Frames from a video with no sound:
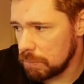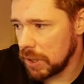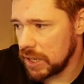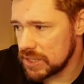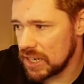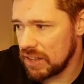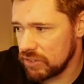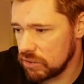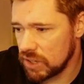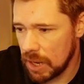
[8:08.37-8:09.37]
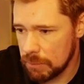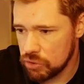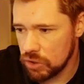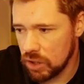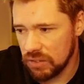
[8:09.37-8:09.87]
players 11, chemistry
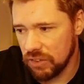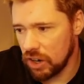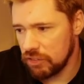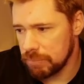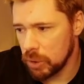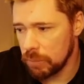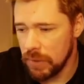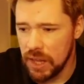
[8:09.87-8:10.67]
95, boom.